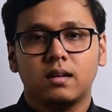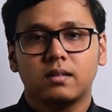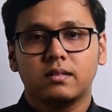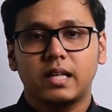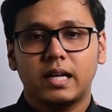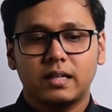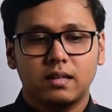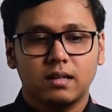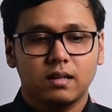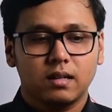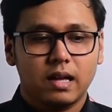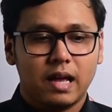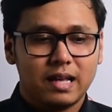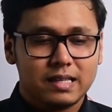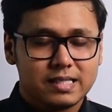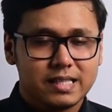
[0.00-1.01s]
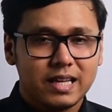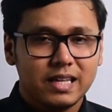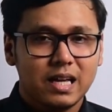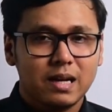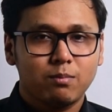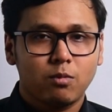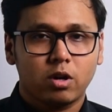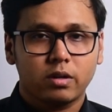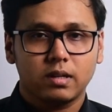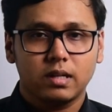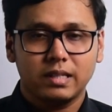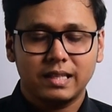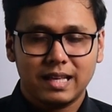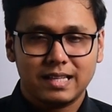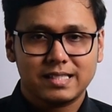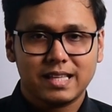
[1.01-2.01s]
that in SIR
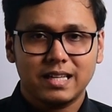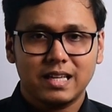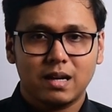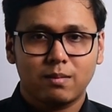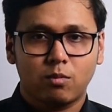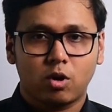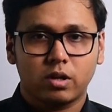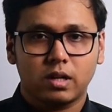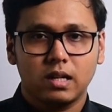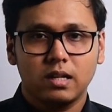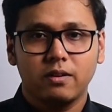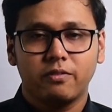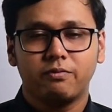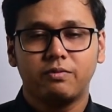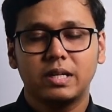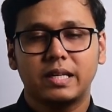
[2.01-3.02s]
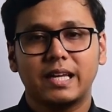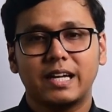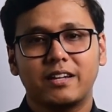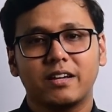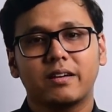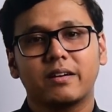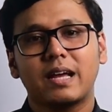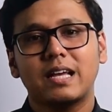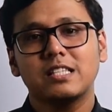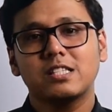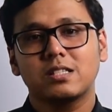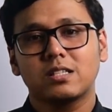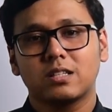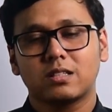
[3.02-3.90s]
model we categorize